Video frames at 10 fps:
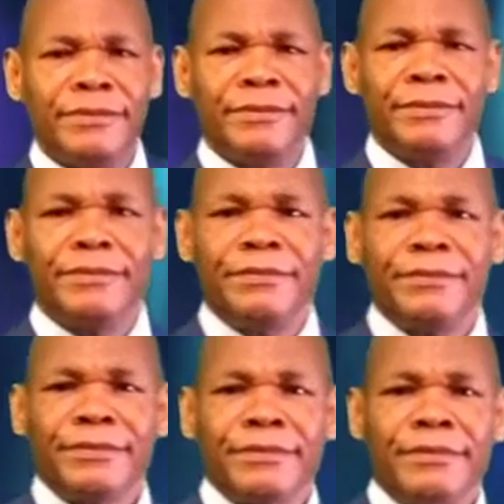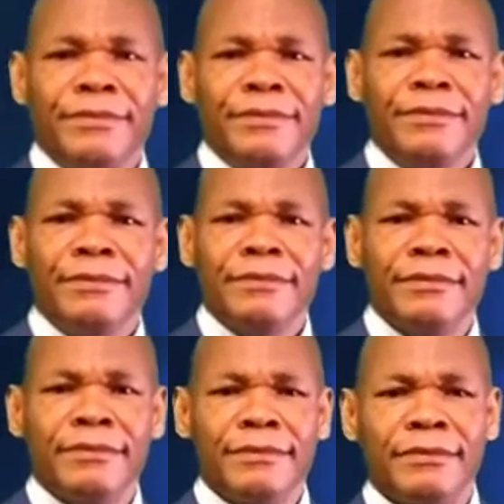
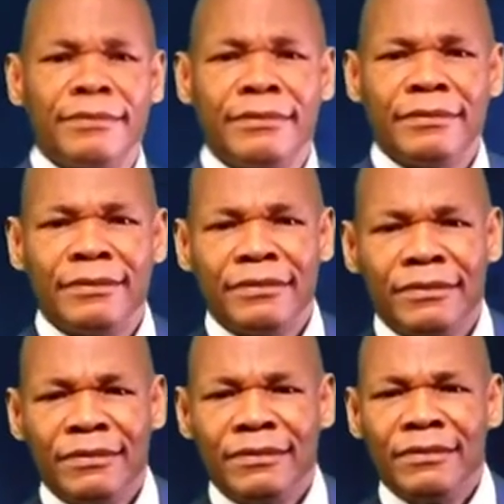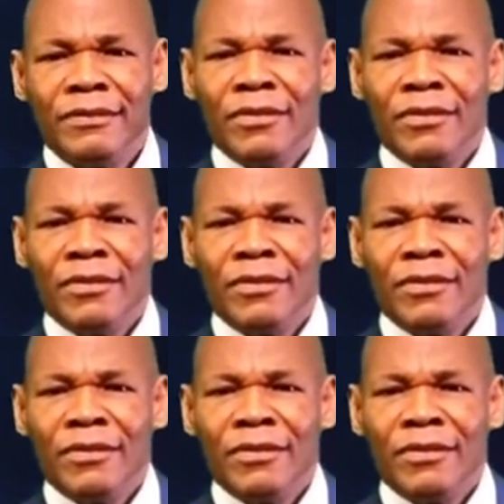[no speech]